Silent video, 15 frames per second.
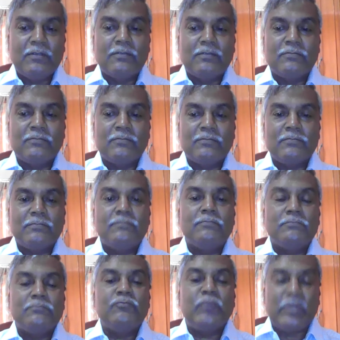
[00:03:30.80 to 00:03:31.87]
uh,
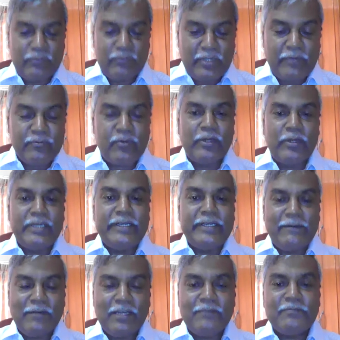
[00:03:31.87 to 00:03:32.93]
well, we have we already
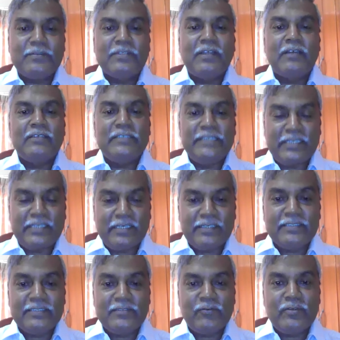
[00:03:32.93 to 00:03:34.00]
developed the
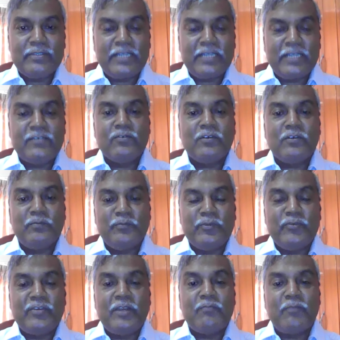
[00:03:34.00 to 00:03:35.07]
indicators we are trying to
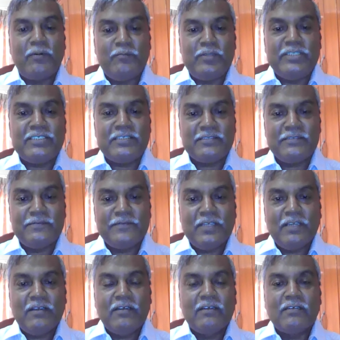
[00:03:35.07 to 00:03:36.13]
compute and publish
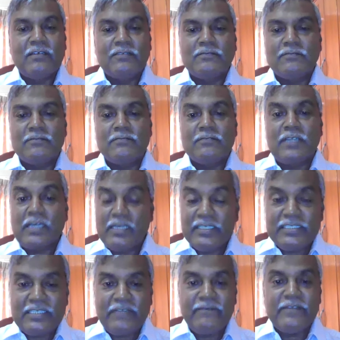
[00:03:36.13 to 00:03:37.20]
uh, at
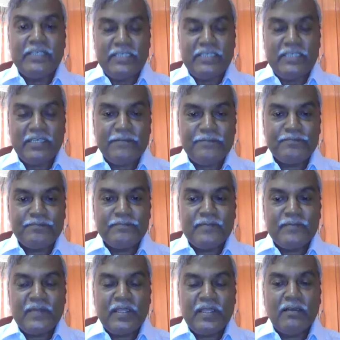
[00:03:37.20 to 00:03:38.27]
least every year
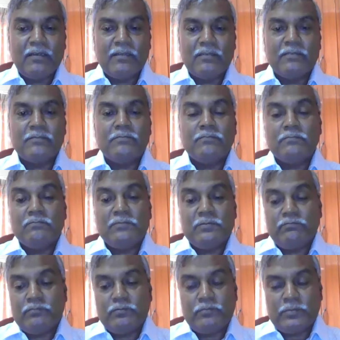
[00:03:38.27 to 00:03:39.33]
uh,
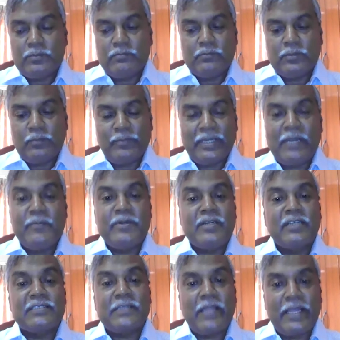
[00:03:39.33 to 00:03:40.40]

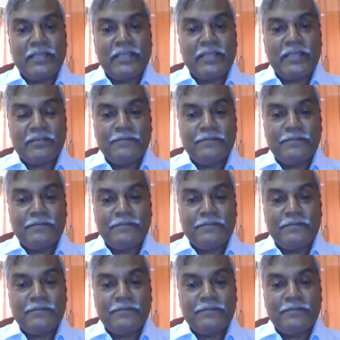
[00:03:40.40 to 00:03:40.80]
parameters like